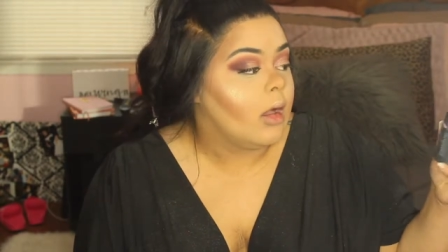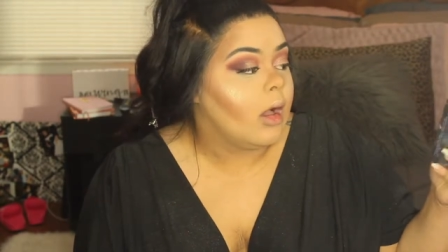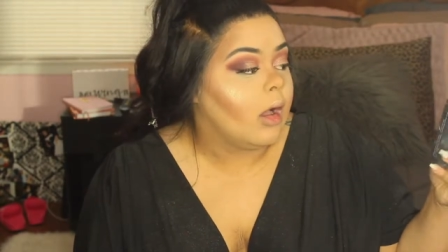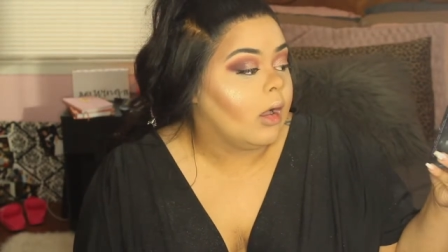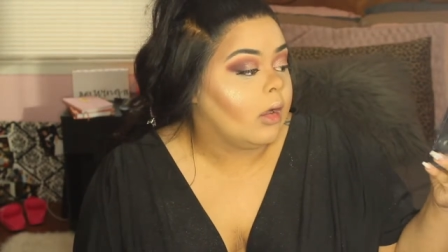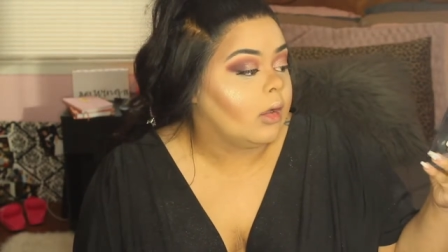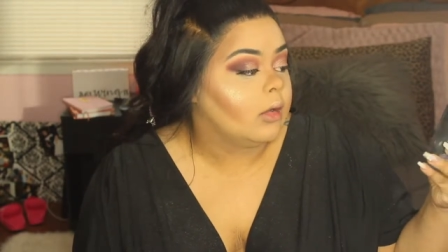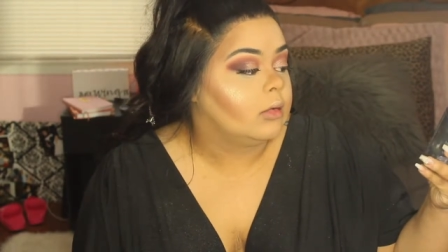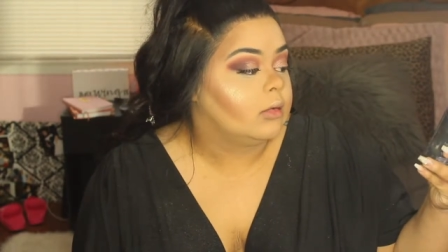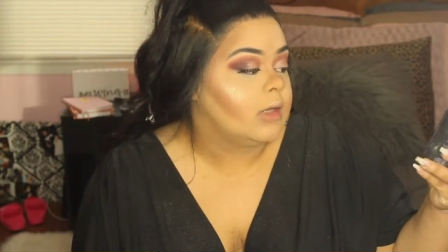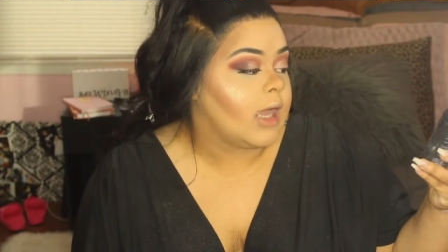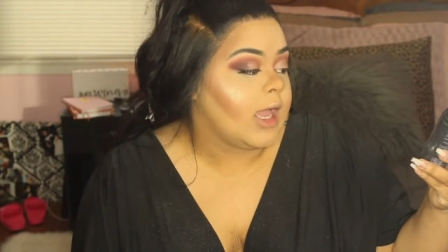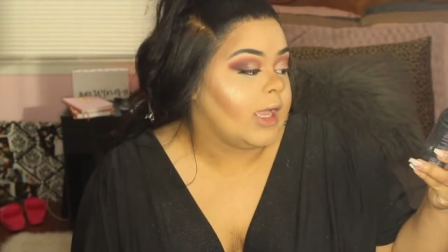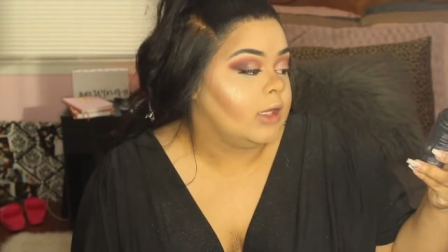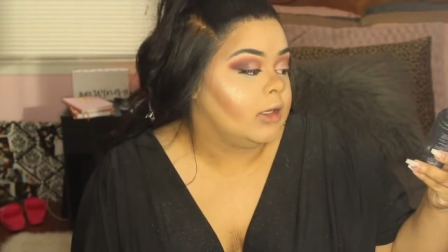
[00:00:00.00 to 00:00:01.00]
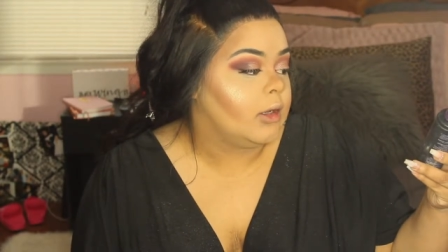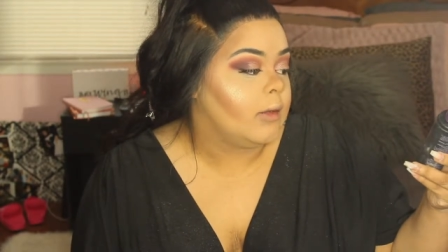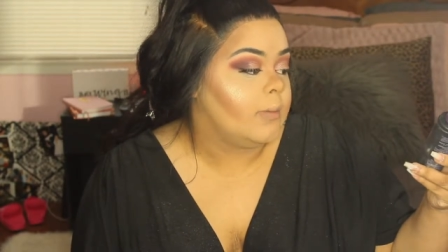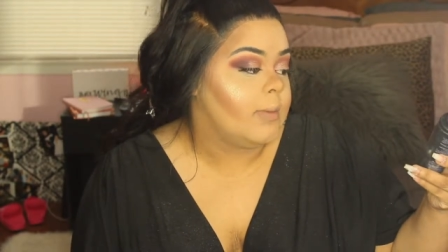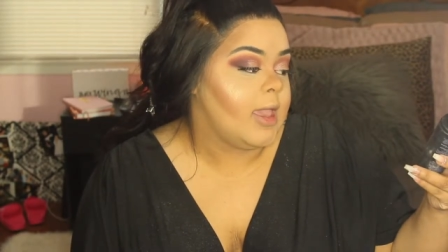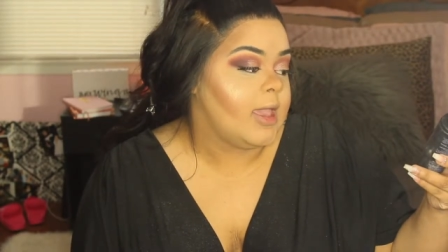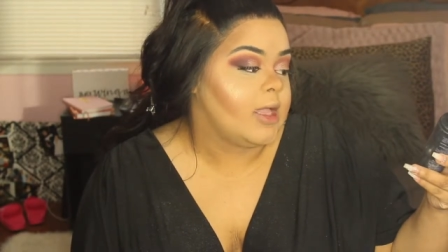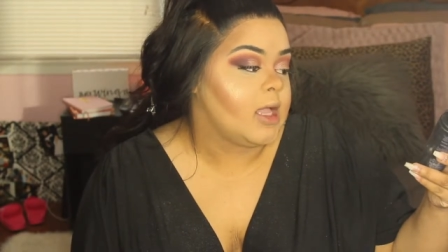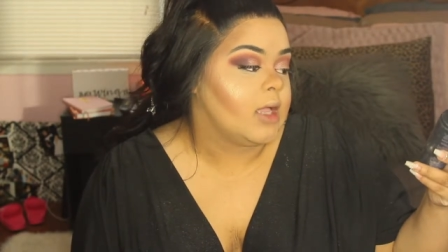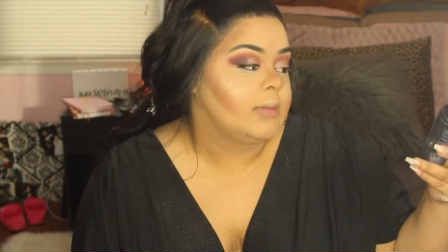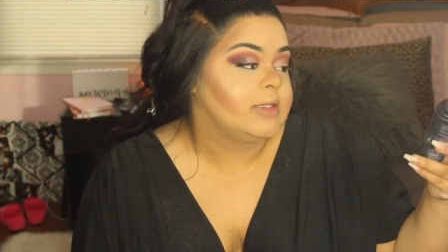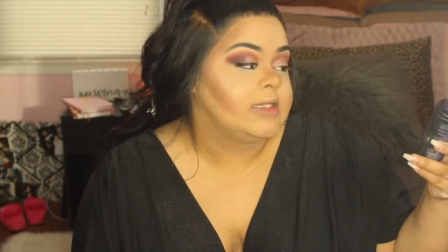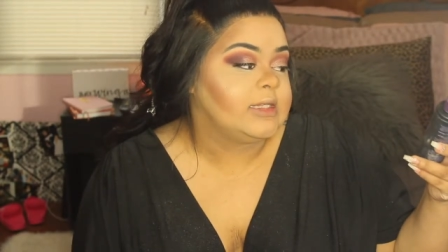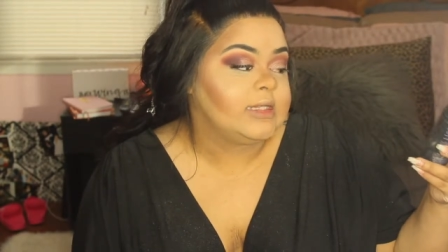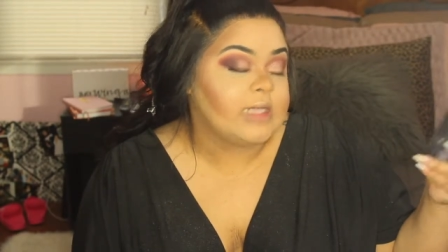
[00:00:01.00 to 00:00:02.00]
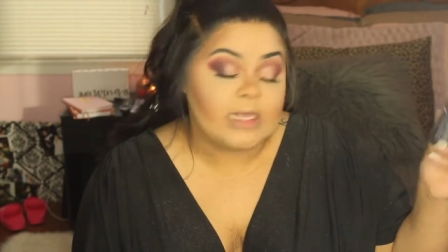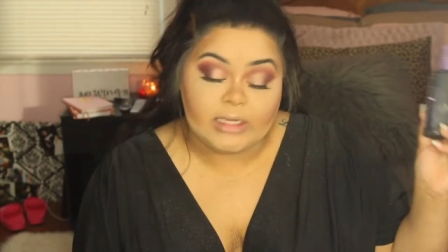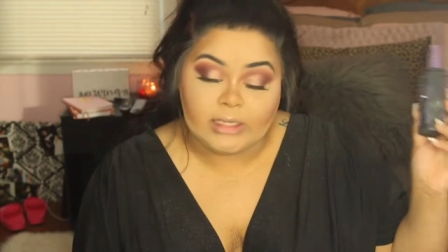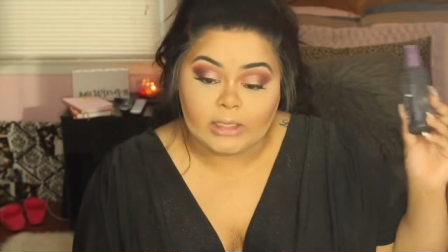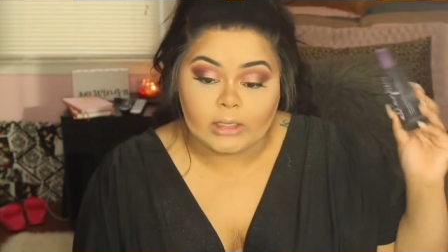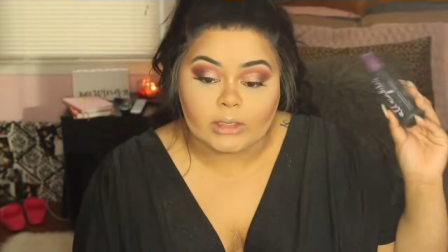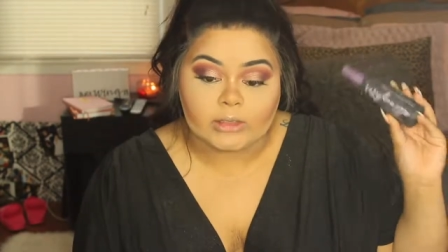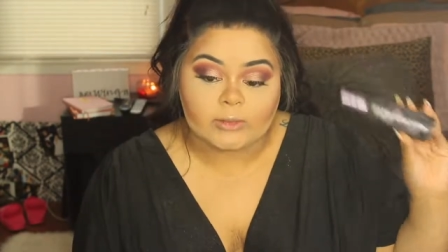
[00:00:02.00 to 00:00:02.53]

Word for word: All Nighter Makeup Setting.